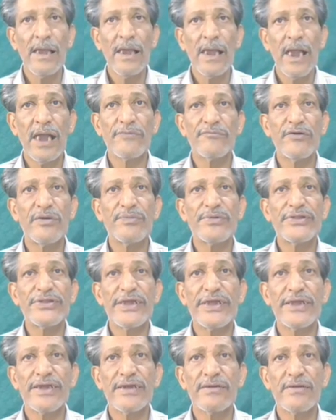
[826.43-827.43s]
And we'll be
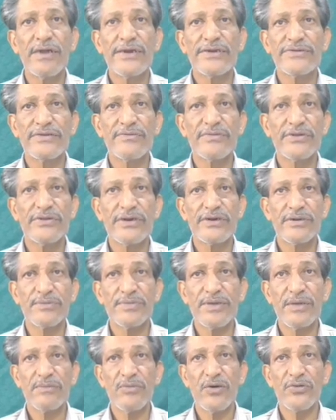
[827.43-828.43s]
there at 7:30
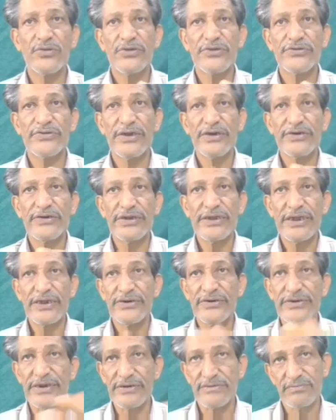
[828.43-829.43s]
p.m. on the set day
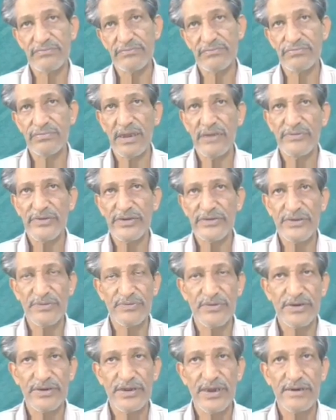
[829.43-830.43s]
and date. I've
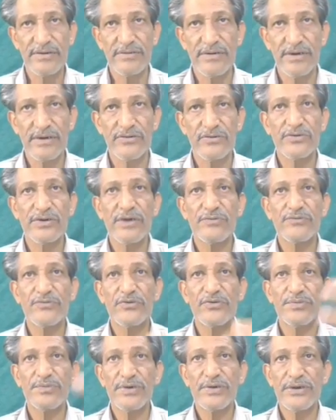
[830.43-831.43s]
accepted that. I don't have to
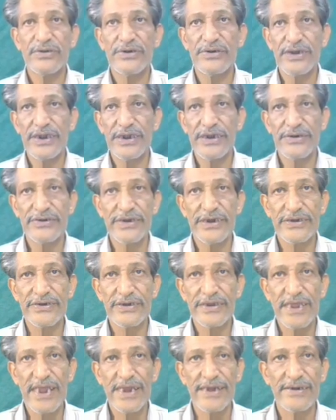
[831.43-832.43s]
repeat the day and date
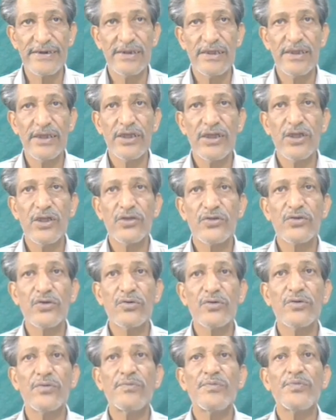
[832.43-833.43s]
again.
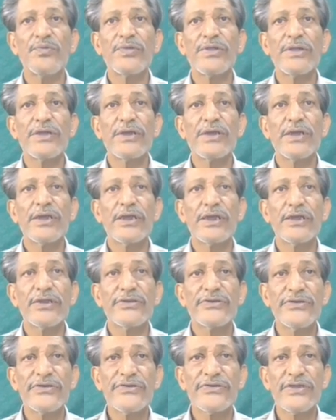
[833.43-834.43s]
So
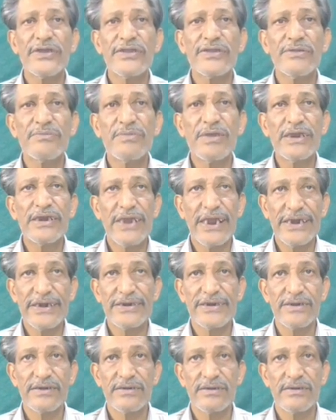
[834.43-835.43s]
just get the main
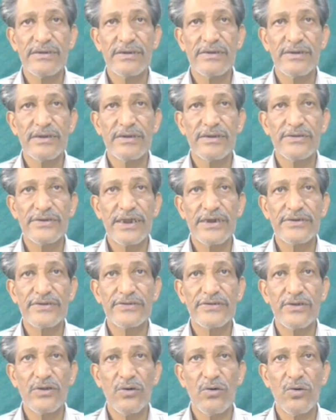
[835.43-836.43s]
idea.
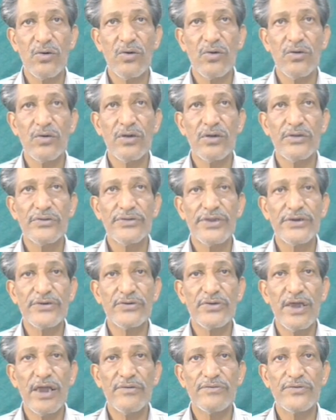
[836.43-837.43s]
That's all that
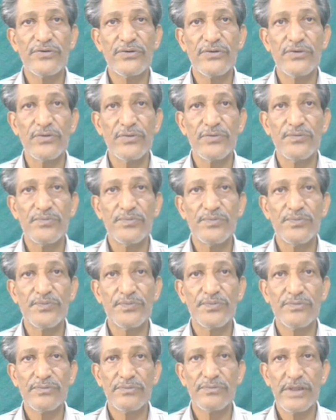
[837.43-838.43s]
you have to do.
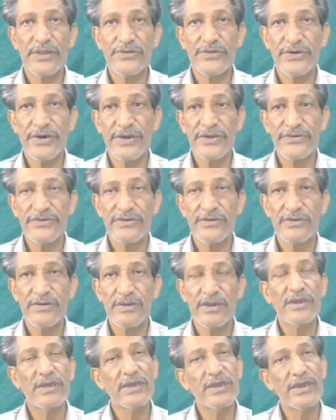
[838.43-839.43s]
And the rest
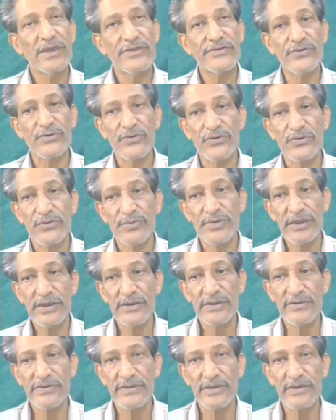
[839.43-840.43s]
is going to be
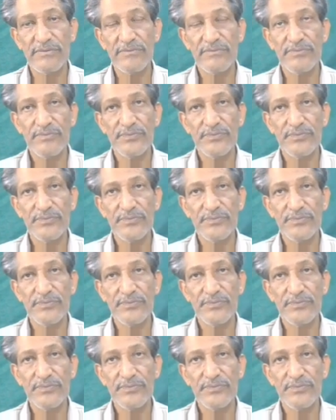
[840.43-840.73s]
easy.